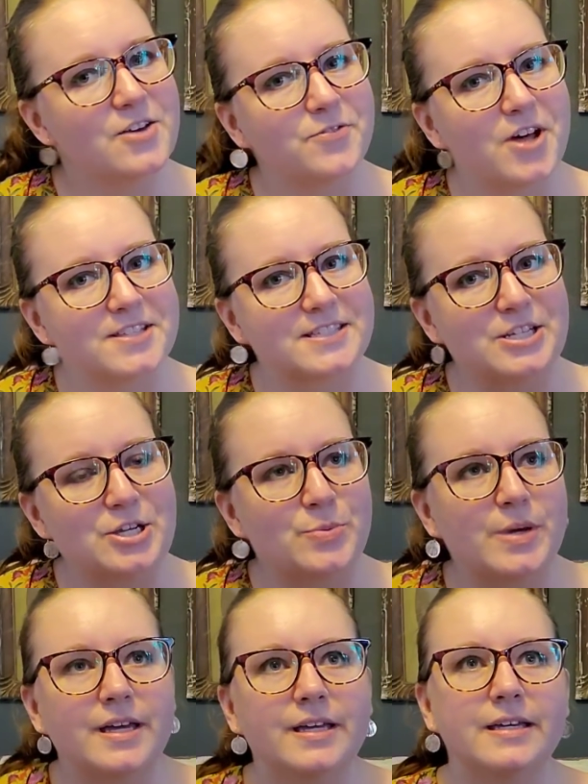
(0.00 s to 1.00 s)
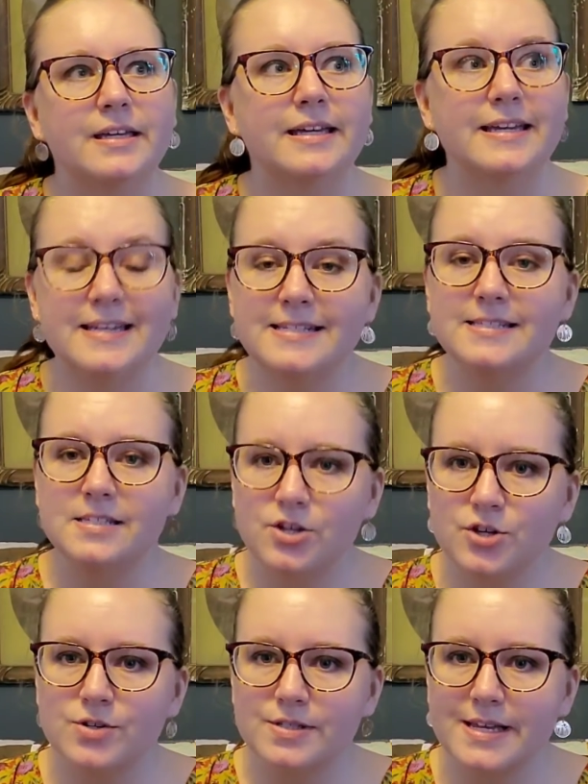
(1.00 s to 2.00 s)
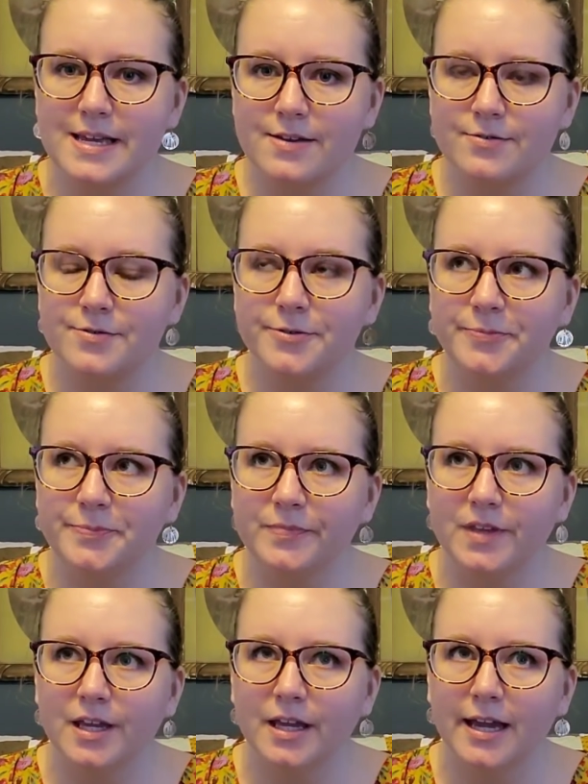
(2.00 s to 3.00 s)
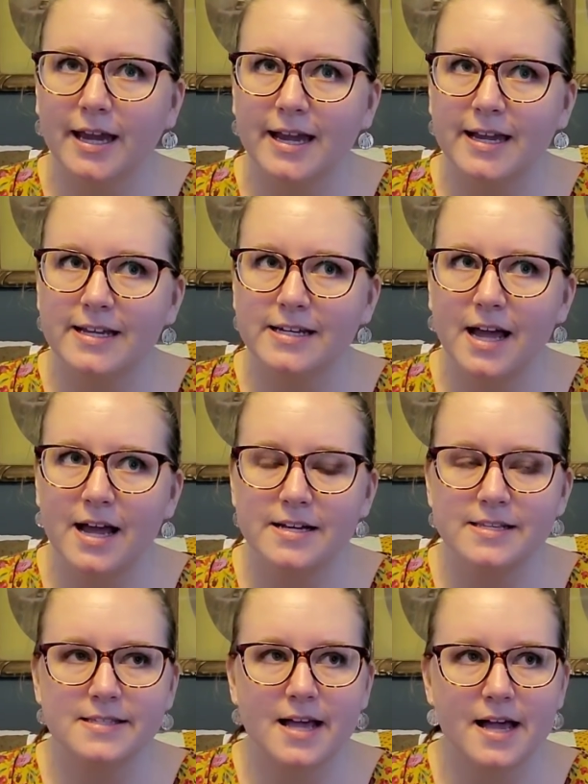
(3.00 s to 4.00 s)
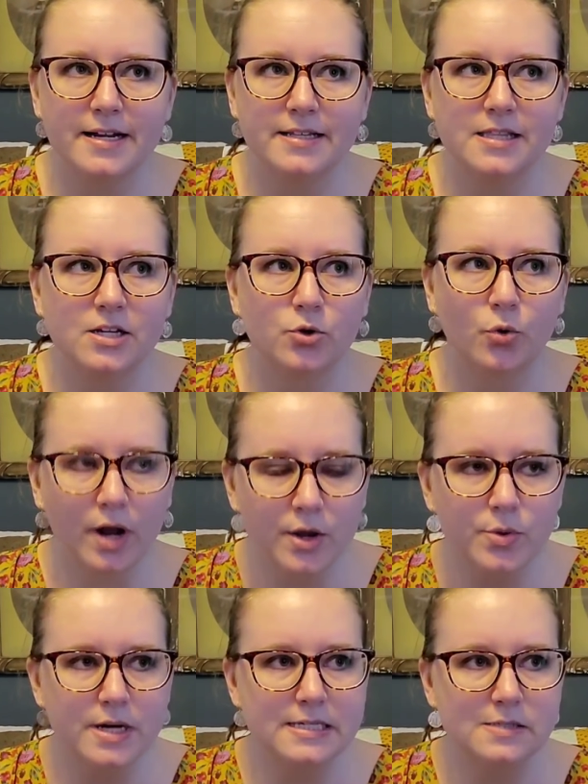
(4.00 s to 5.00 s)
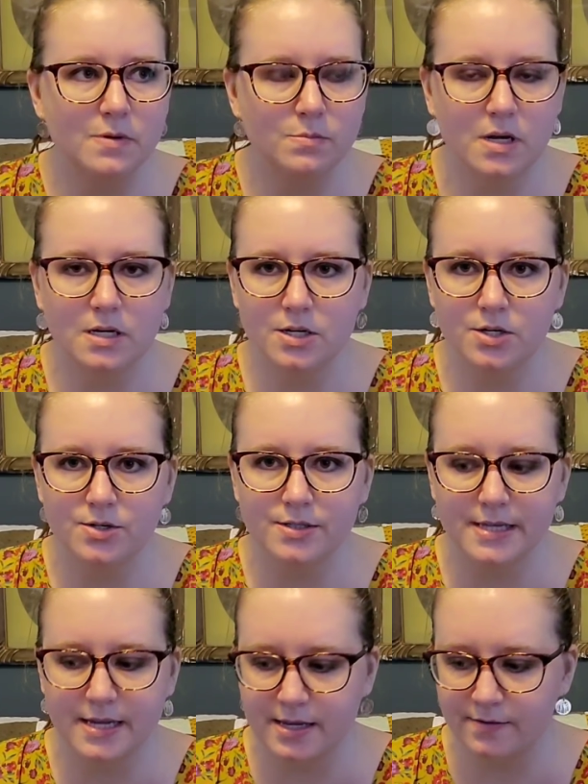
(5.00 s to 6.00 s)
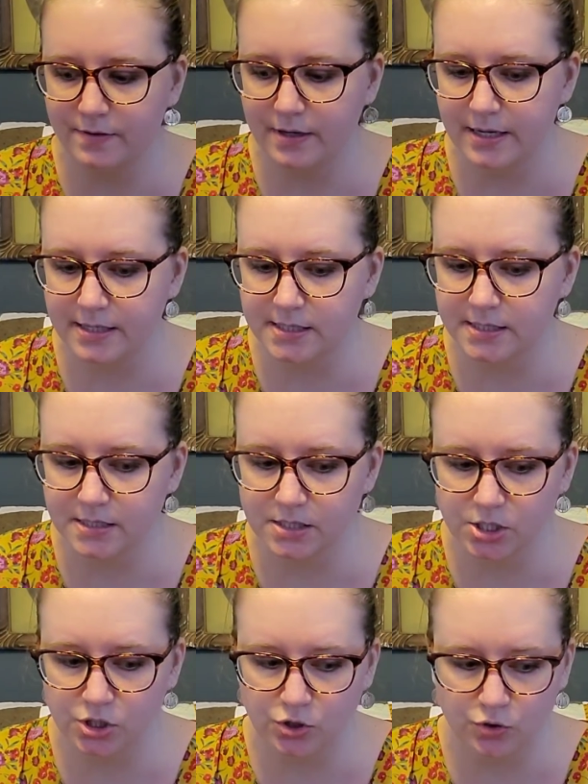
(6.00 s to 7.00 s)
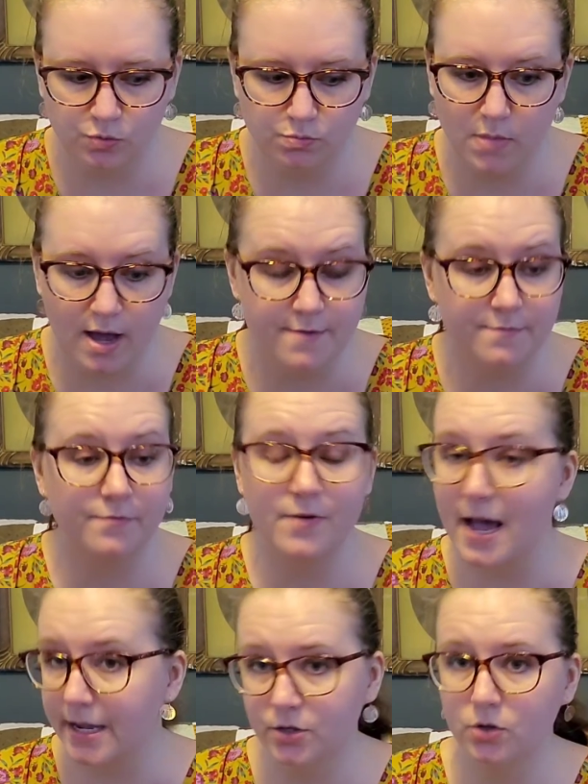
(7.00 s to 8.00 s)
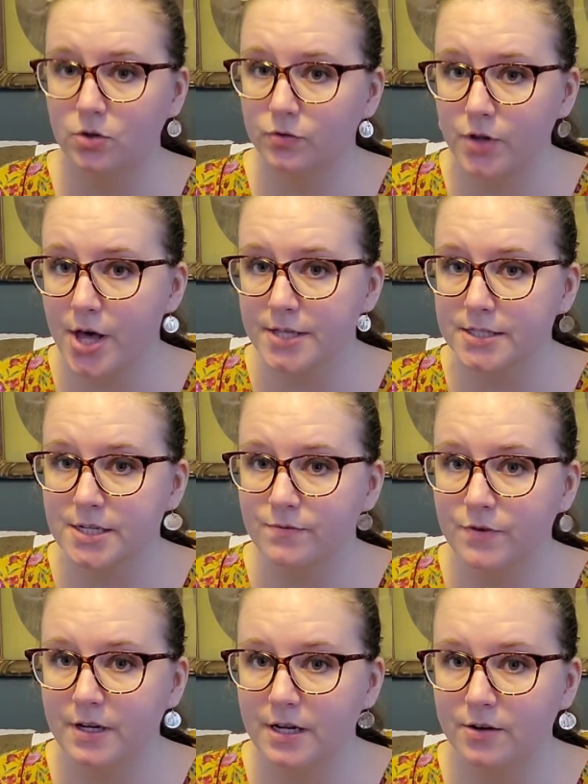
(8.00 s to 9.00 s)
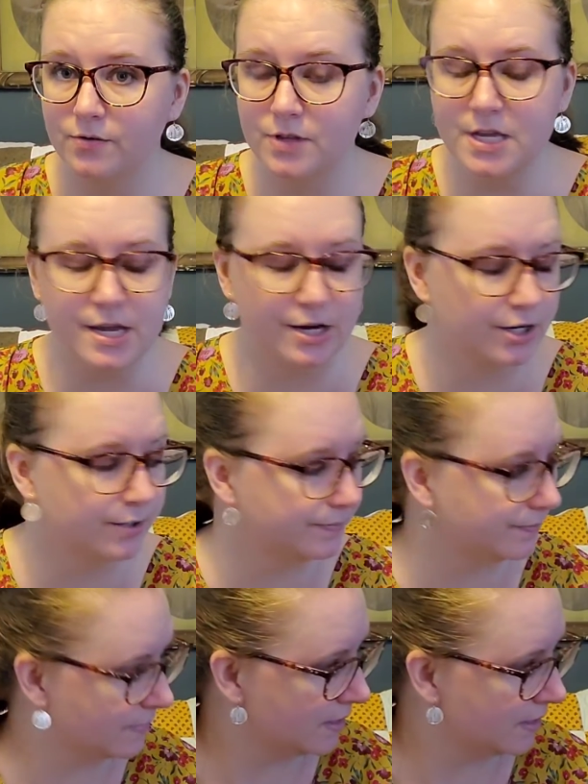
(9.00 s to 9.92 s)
Floss Tube. It is New Year's Eve, and I decided that a great way to spend my New Year's Eve is to do my final Floss Tube video of the year.